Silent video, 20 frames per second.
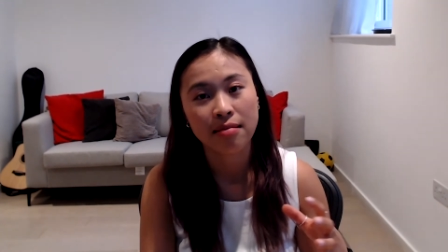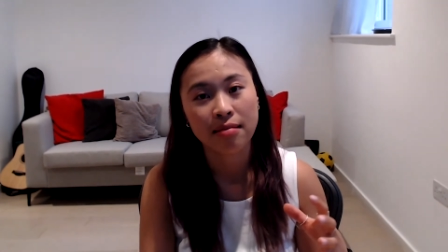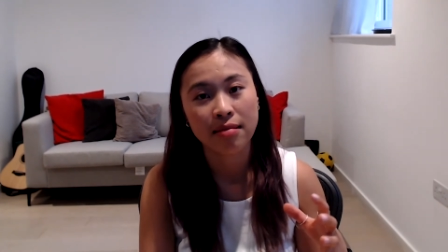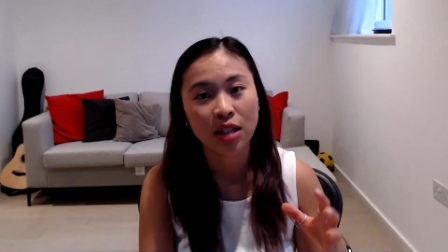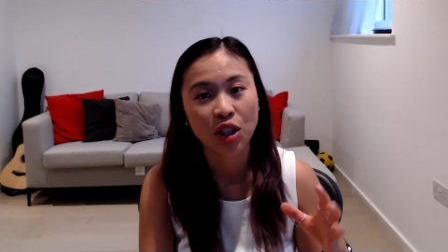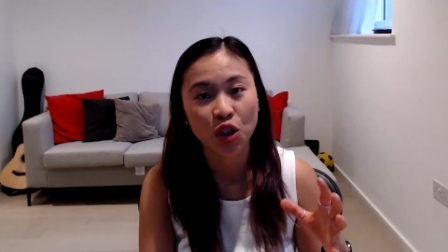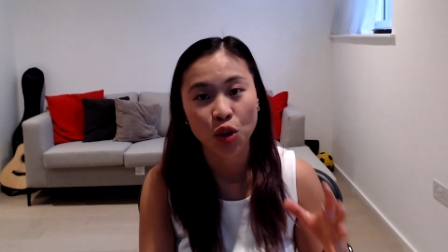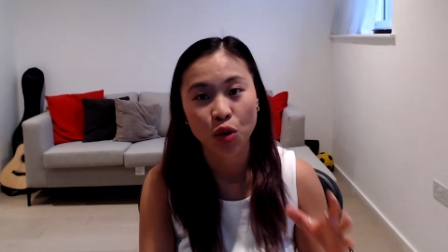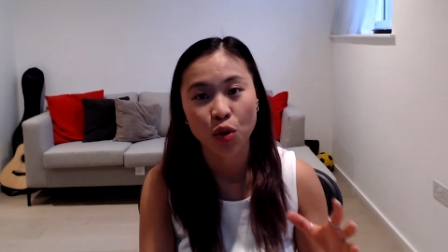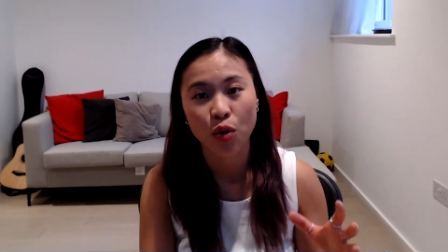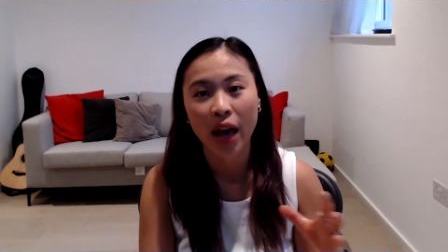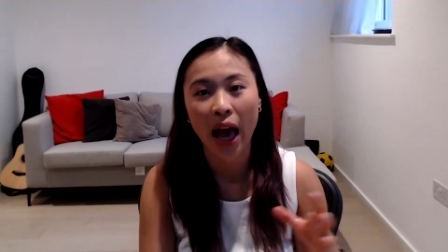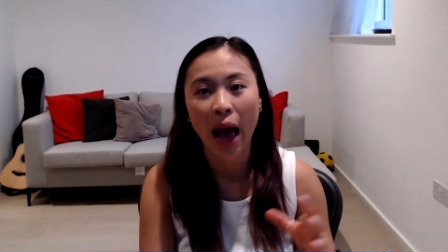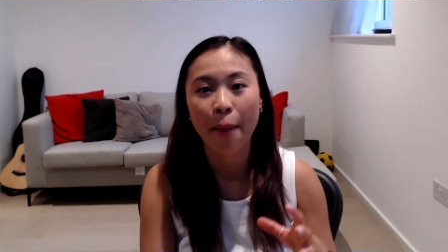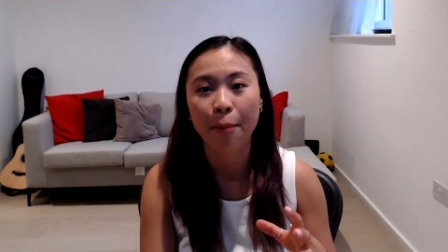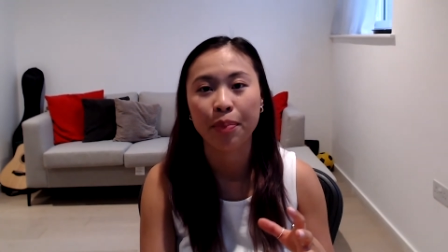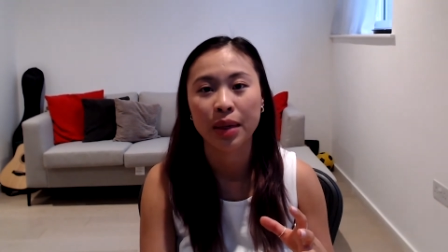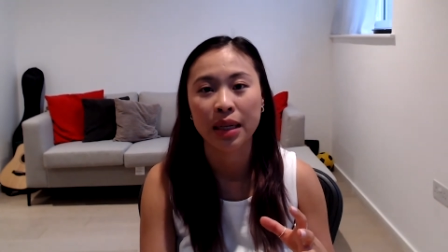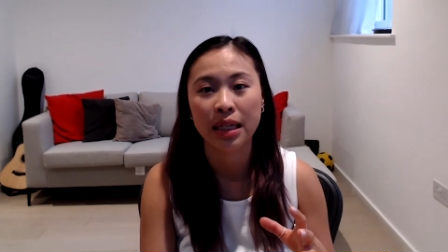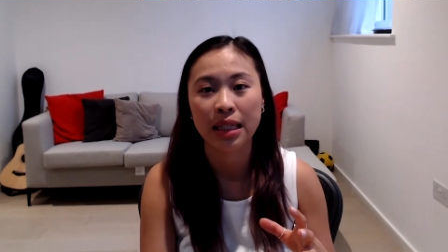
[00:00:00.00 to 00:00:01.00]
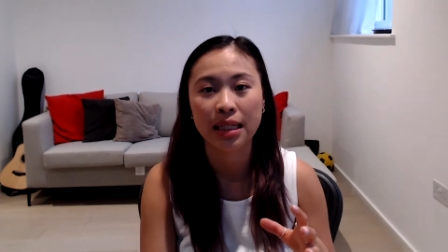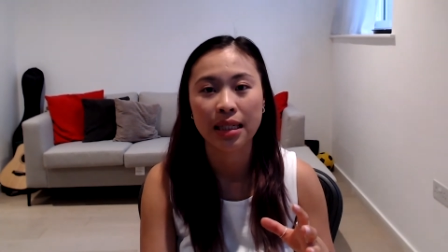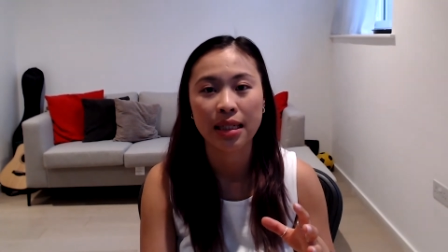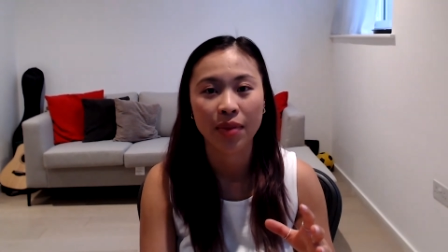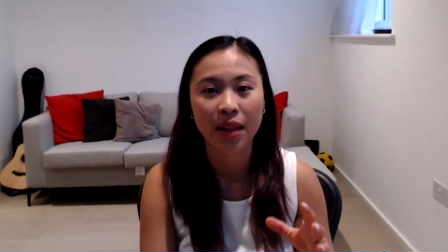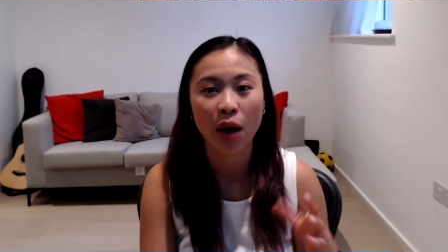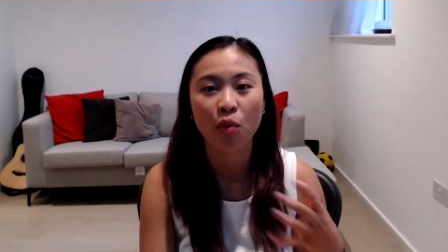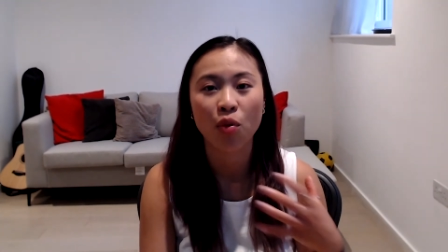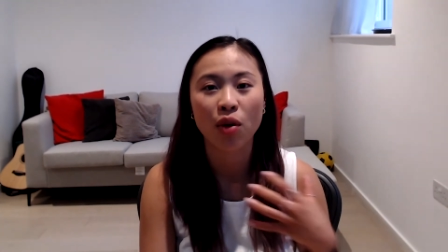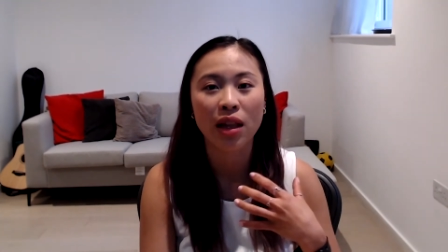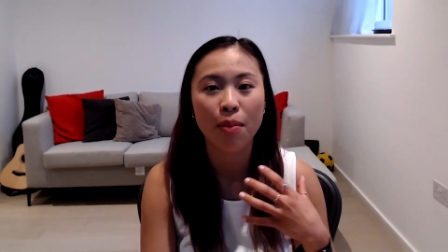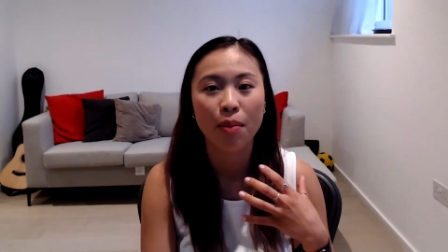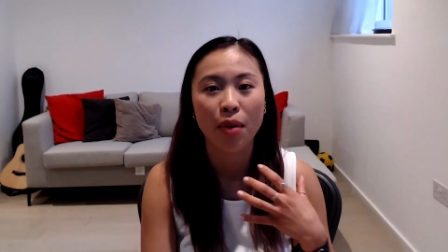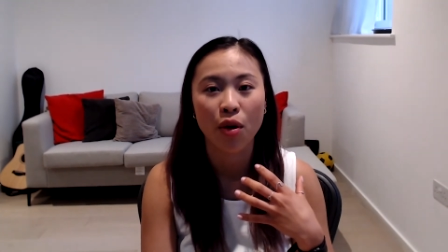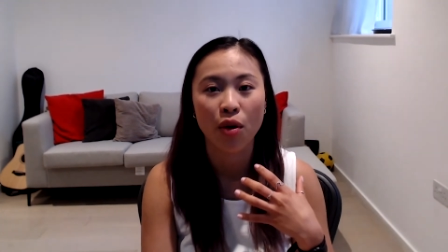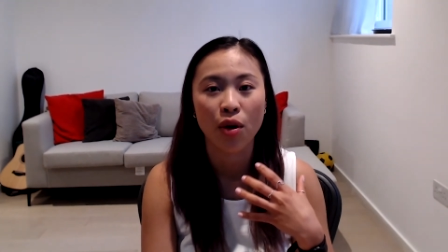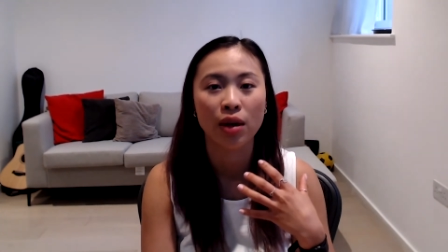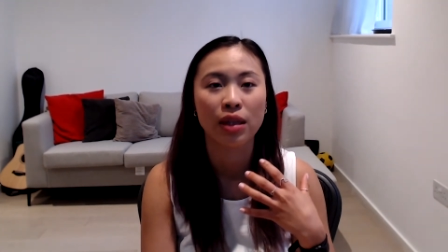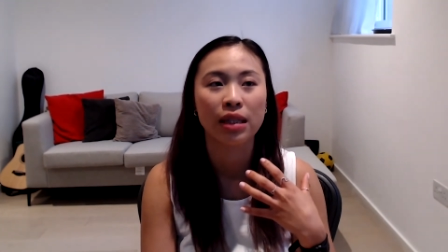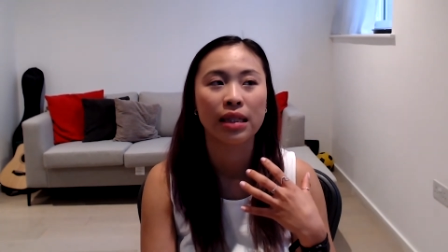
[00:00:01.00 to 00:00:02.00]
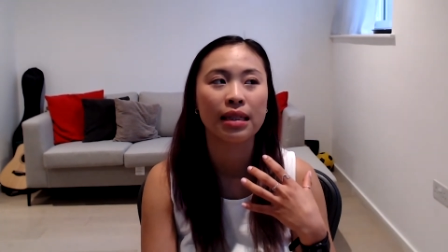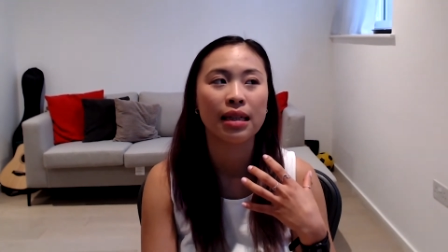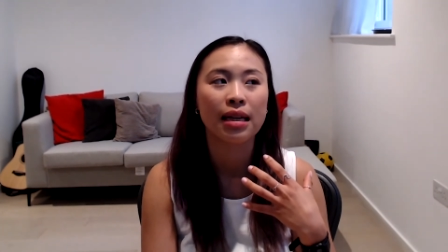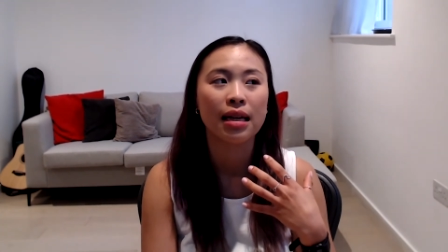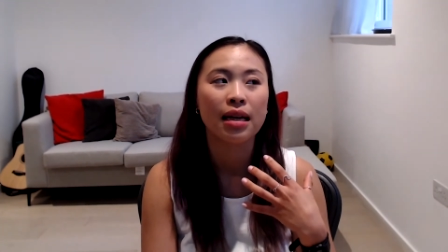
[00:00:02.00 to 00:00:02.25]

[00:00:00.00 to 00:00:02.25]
digital campus that really mirrors